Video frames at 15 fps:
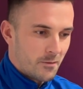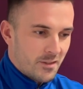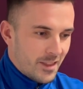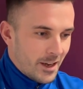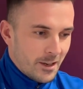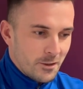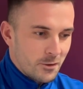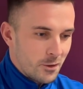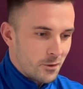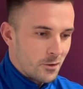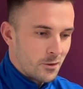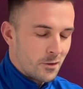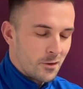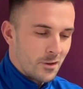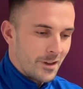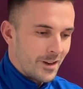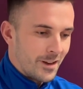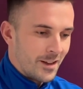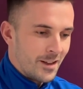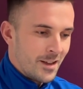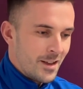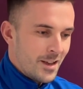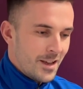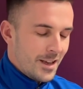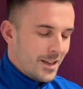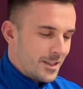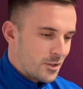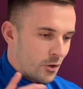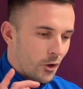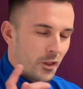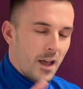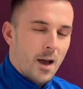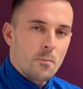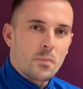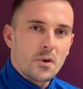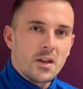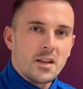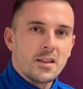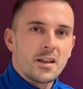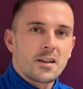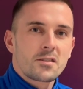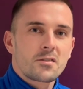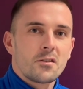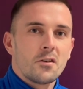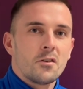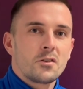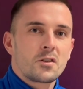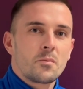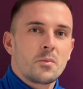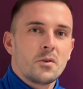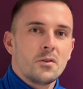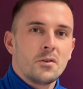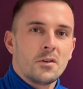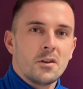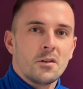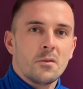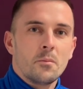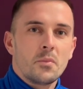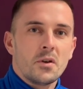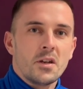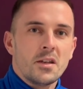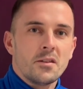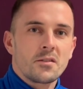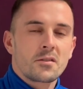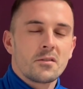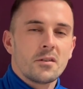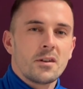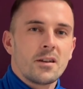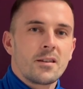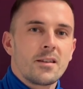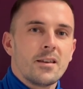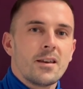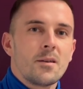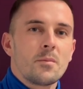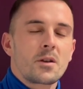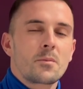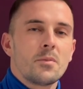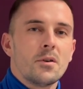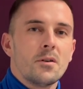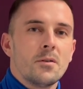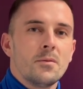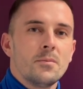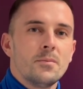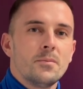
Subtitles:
things to do, and he's got that brain, that sort of entrepreneurial brain. So yeah, Big Paul.